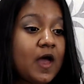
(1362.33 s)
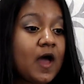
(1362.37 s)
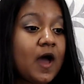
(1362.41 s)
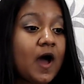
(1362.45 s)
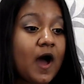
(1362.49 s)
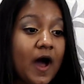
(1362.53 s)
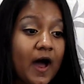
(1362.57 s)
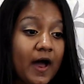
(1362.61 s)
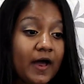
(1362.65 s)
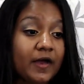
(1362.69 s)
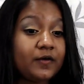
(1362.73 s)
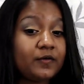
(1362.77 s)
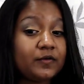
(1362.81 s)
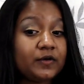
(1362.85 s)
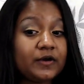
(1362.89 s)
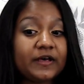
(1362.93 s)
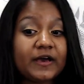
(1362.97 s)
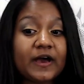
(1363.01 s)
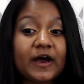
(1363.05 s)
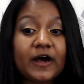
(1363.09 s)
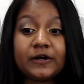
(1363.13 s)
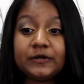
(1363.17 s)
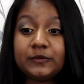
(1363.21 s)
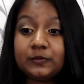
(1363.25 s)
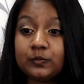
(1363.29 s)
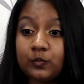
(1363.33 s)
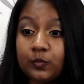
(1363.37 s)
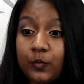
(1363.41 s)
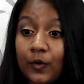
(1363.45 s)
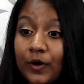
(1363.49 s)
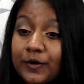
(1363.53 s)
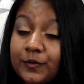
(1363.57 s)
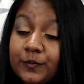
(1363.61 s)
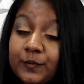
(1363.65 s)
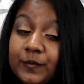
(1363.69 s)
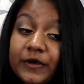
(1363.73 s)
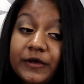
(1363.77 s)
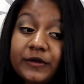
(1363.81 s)
I only had
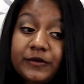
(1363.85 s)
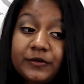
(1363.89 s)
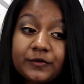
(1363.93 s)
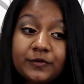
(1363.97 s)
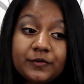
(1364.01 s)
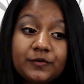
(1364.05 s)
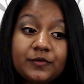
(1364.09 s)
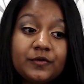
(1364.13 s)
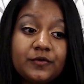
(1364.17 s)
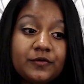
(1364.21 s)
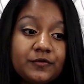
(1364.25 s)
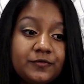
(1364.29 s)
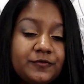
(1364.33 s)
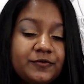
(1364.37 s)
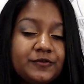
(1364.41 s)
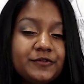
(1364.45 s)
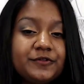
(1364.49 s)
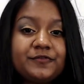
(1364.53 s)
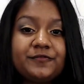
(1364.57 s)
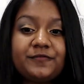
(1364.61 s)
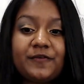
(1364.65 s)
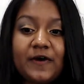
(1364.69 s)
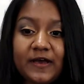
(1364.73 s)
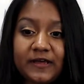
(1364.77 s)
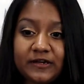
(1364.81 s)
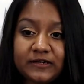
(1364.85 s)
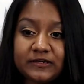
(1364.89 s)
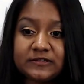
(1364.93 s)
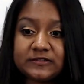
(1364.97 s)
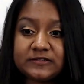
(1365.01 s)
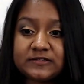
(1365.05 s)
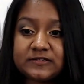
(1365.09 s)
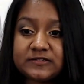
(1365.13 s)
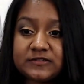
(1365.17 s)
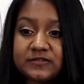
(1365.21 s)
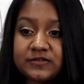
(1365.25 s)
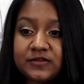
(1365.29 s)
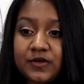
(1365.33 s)
1 week to go for the
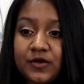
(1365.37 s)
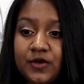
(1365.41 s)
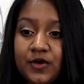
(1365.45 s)
finals